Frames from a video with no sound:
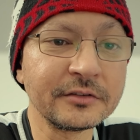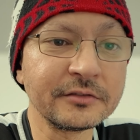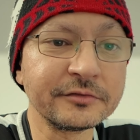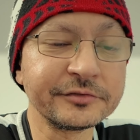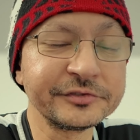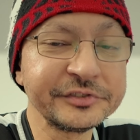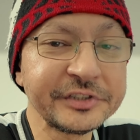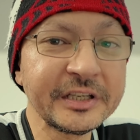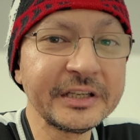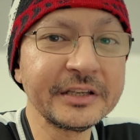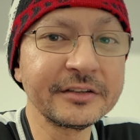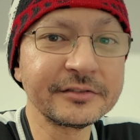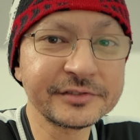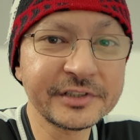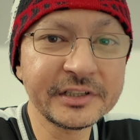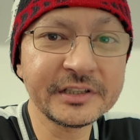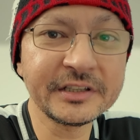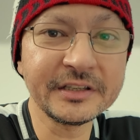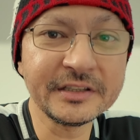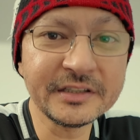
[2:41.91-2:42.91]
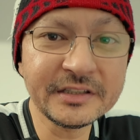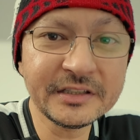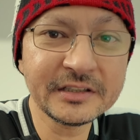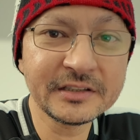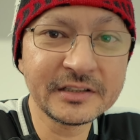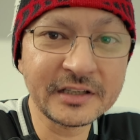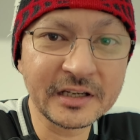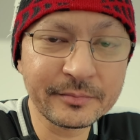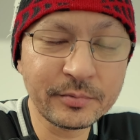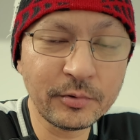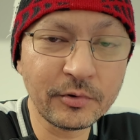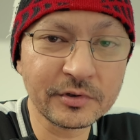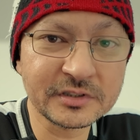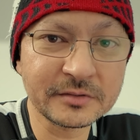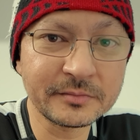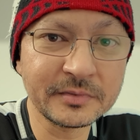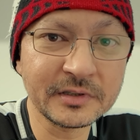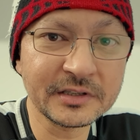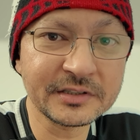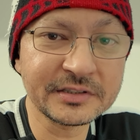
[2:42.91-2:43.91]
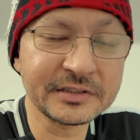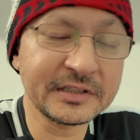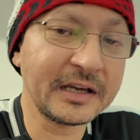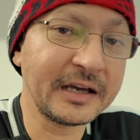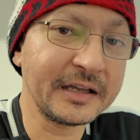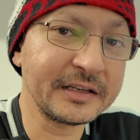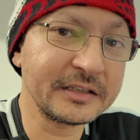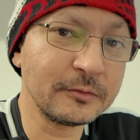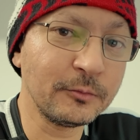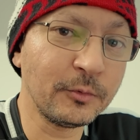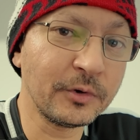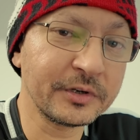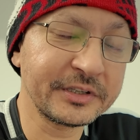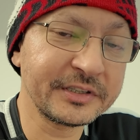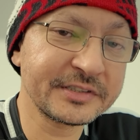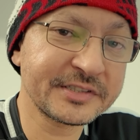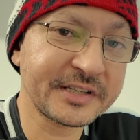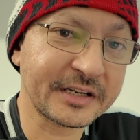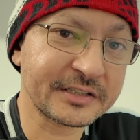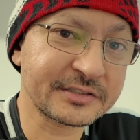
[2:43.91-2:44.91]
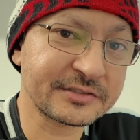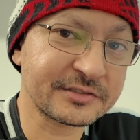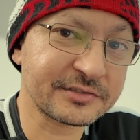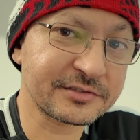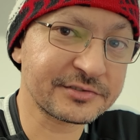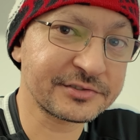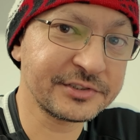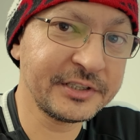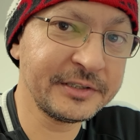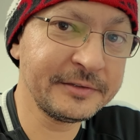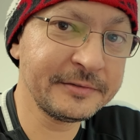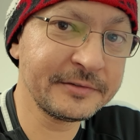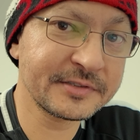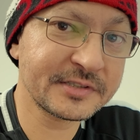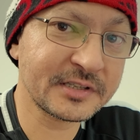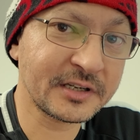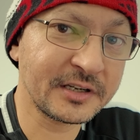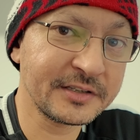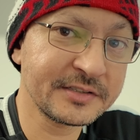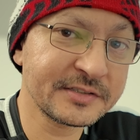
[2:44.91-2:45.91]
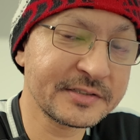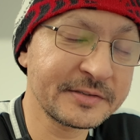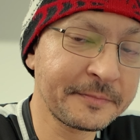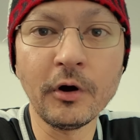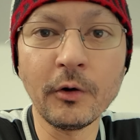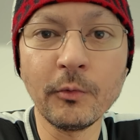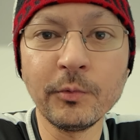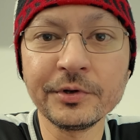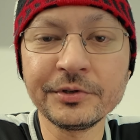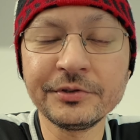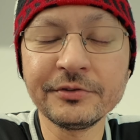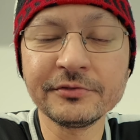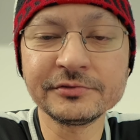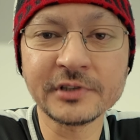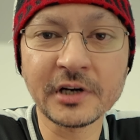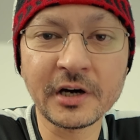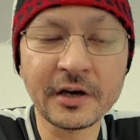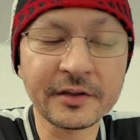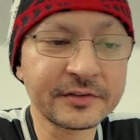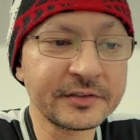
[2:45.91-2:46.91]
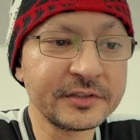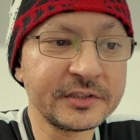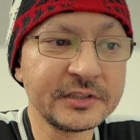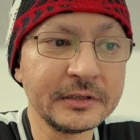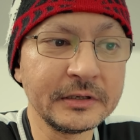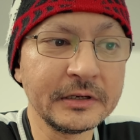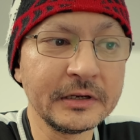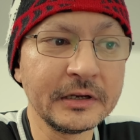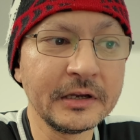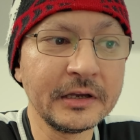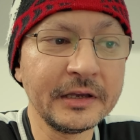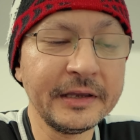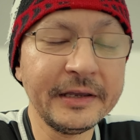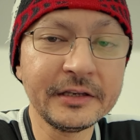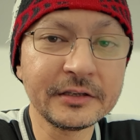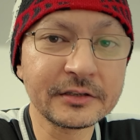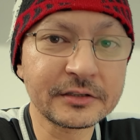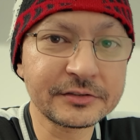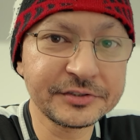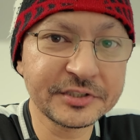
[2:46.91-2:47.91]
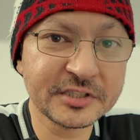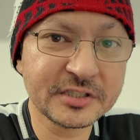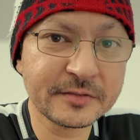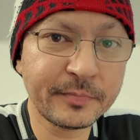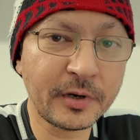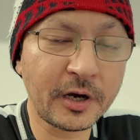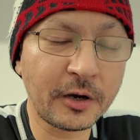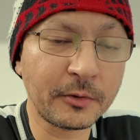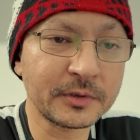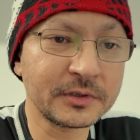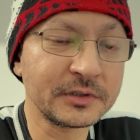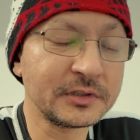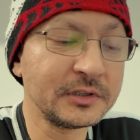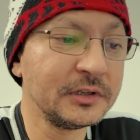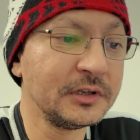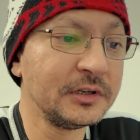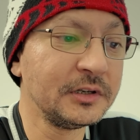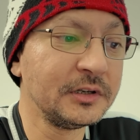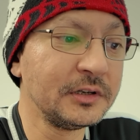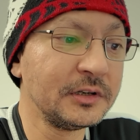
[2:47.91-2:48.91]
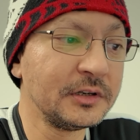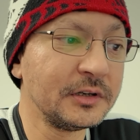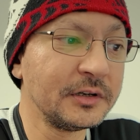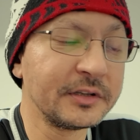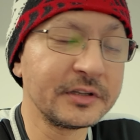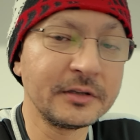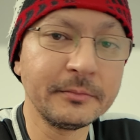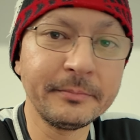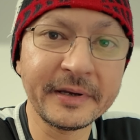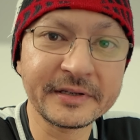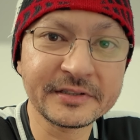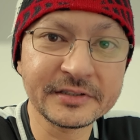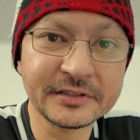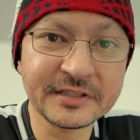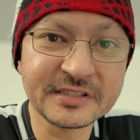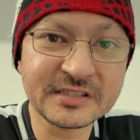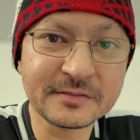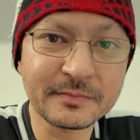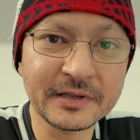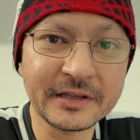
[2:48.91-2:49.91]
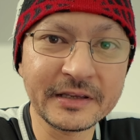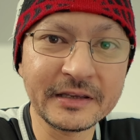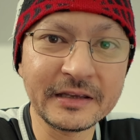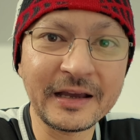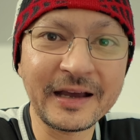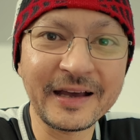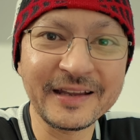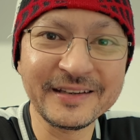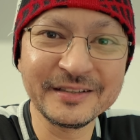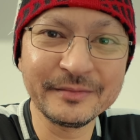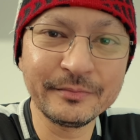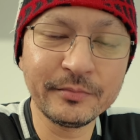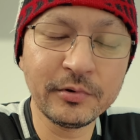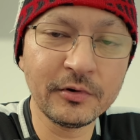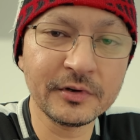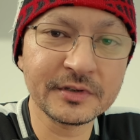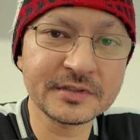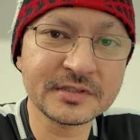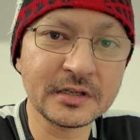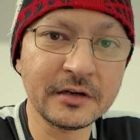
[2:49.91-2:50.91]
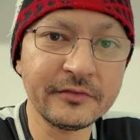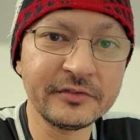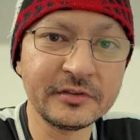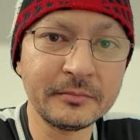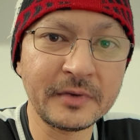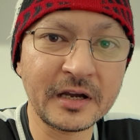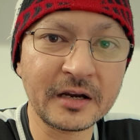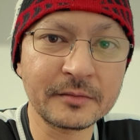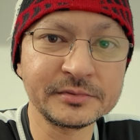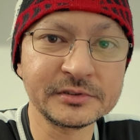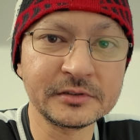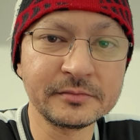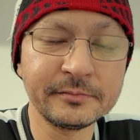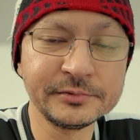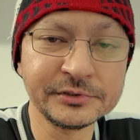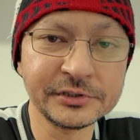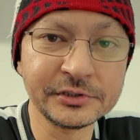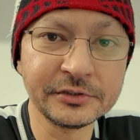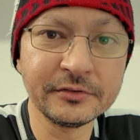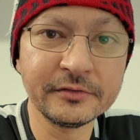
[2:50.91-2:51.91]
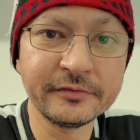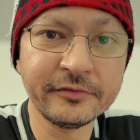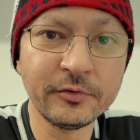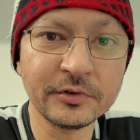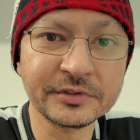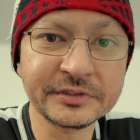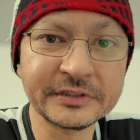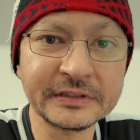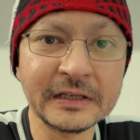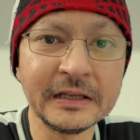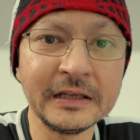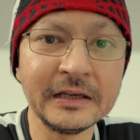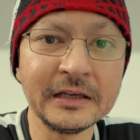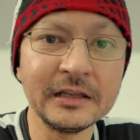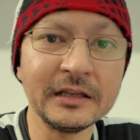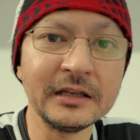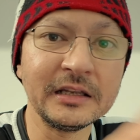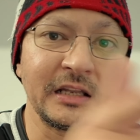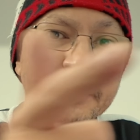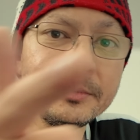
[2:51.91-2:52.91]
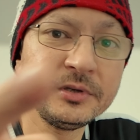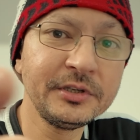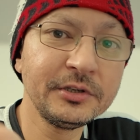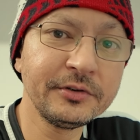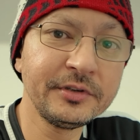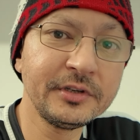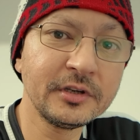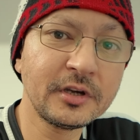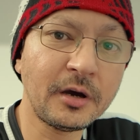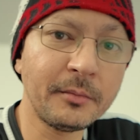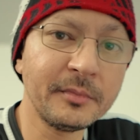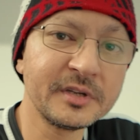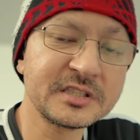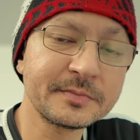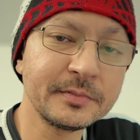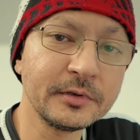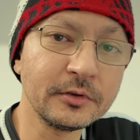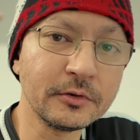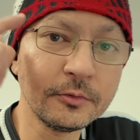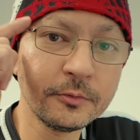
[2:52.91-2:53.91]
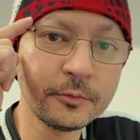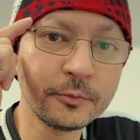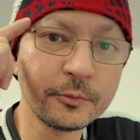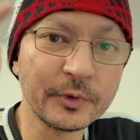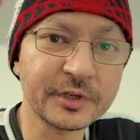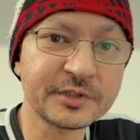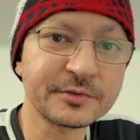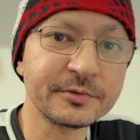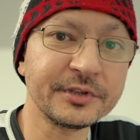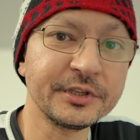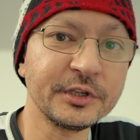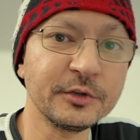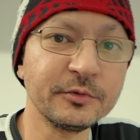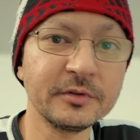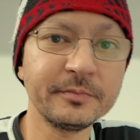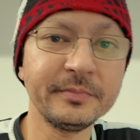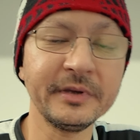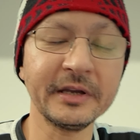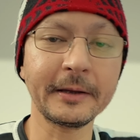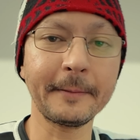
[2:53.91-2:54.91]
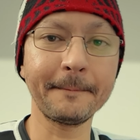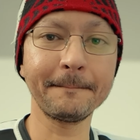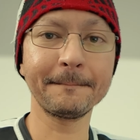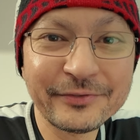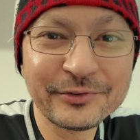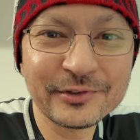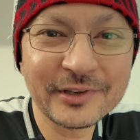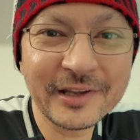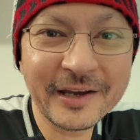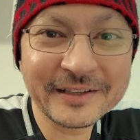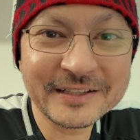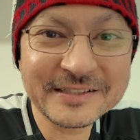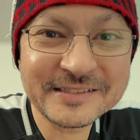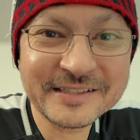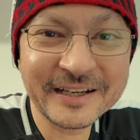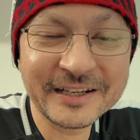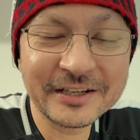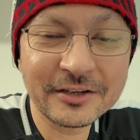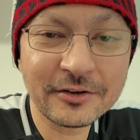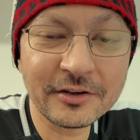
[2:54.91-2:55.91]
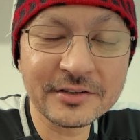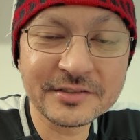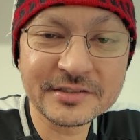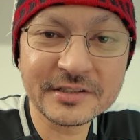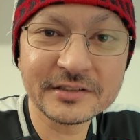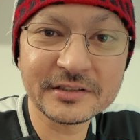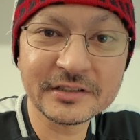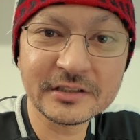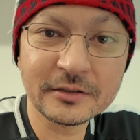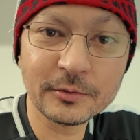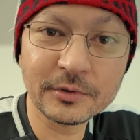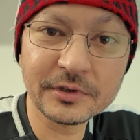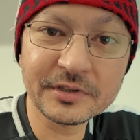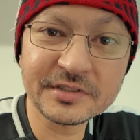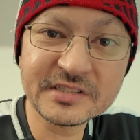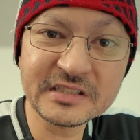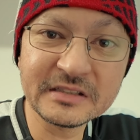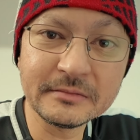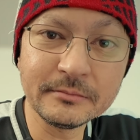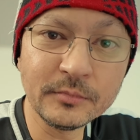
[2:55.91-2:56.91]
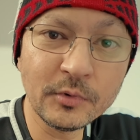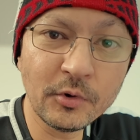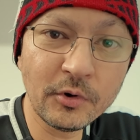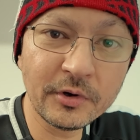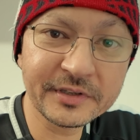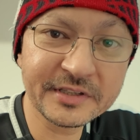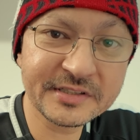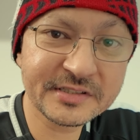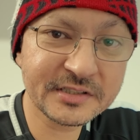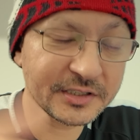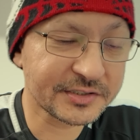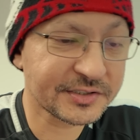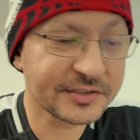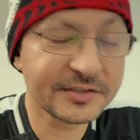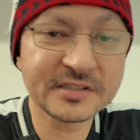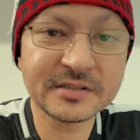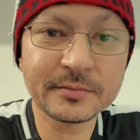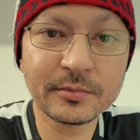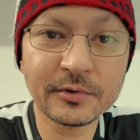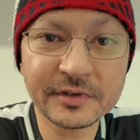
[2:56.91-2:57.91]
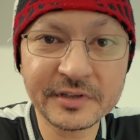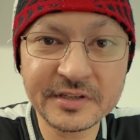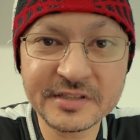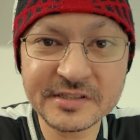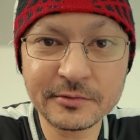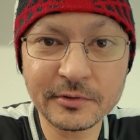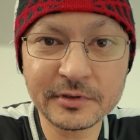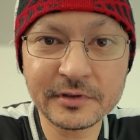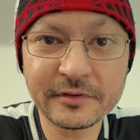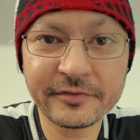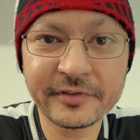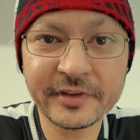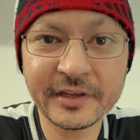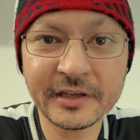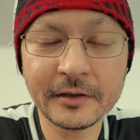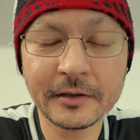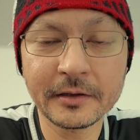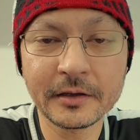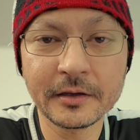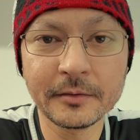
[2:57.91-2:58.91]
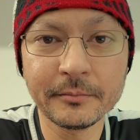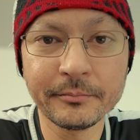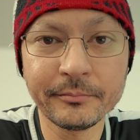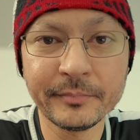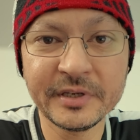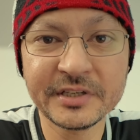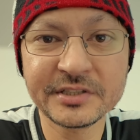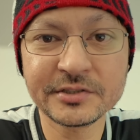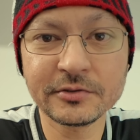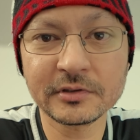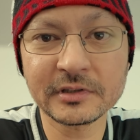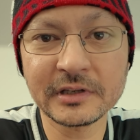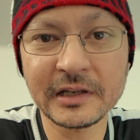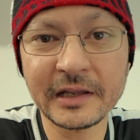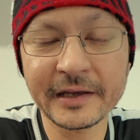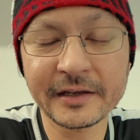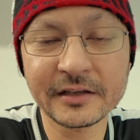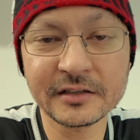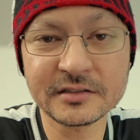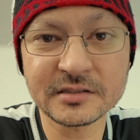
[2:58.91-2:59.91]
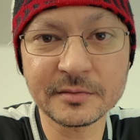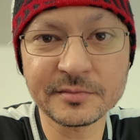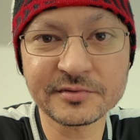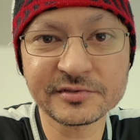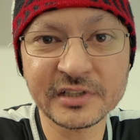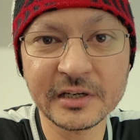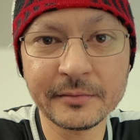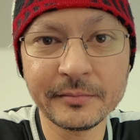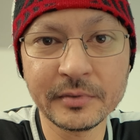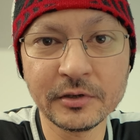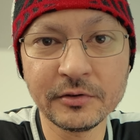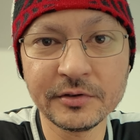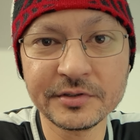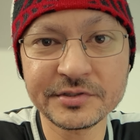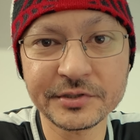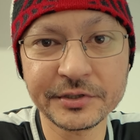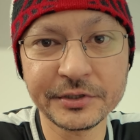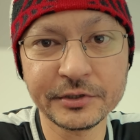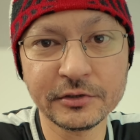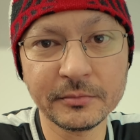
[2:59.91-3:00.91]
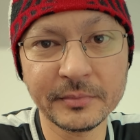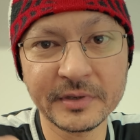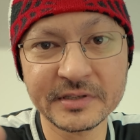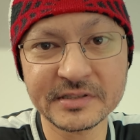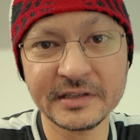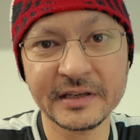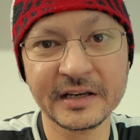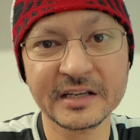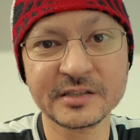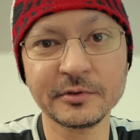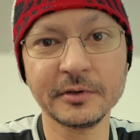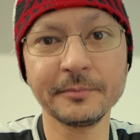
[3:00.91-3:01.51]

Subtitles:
really need that portability and the 1-inch extra screen size, or would you rather the increased power, the better display and the ports of the MacBook Pro 14? Let me know in the comments below which one you would pick. If you like this kind of content and you want to see more discussions about this sort of thing, be sure to like and subscribe below so you don't miss the next